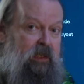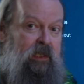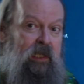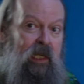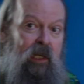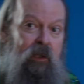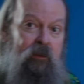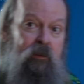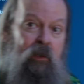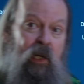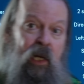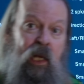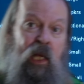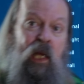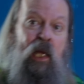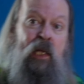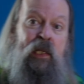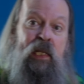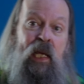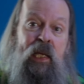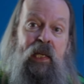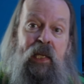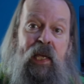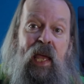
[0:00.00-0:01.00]
sound right.
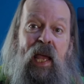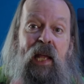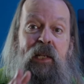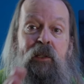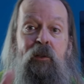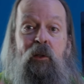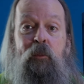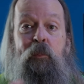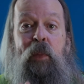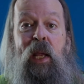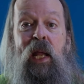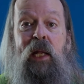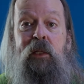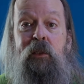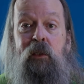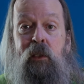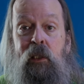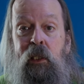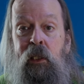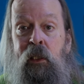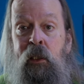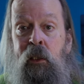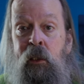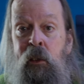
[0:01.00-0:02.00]
Now, you can do it
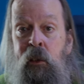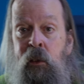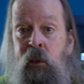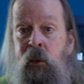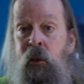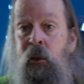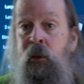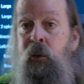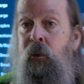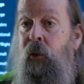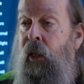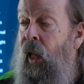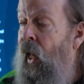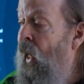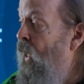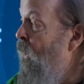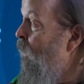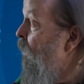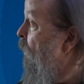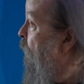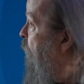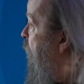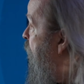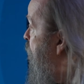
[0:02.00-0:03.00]
manually. You can
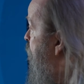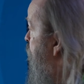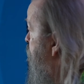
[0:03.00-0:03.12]
go in